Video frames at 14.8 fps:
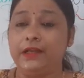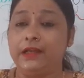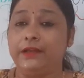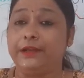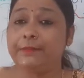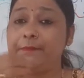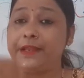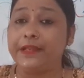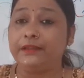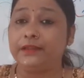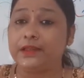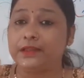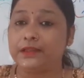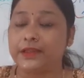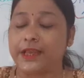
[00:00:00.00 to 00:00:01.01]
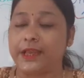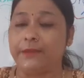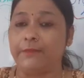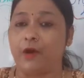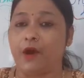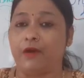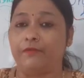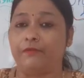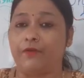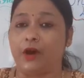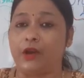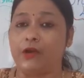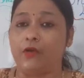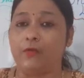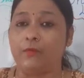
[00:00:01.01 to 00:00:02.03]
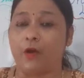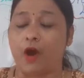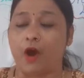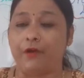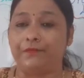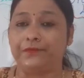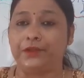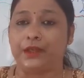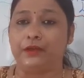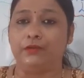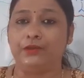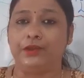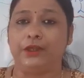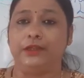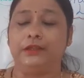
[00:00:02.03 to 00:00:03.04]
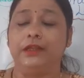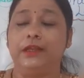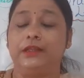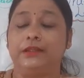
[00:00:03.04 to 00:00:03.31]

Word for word: remain the same of volume of solution?